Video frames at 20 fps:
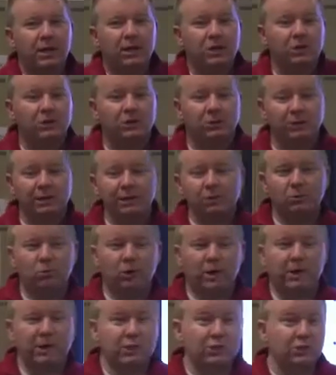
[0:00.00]
You don't need
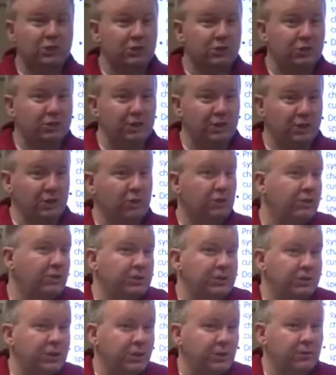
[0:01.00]
what it
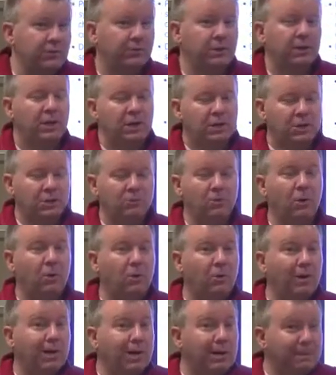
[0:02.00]
could do, you
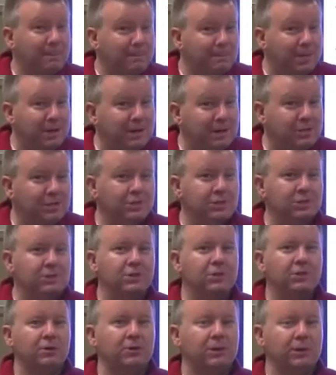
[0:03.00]
want what it must
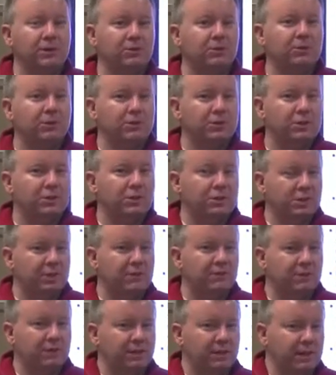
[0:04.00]
do in order to
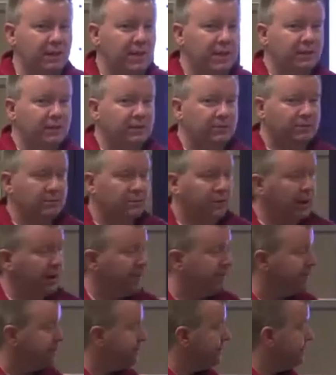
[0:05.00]
achieve the need, right?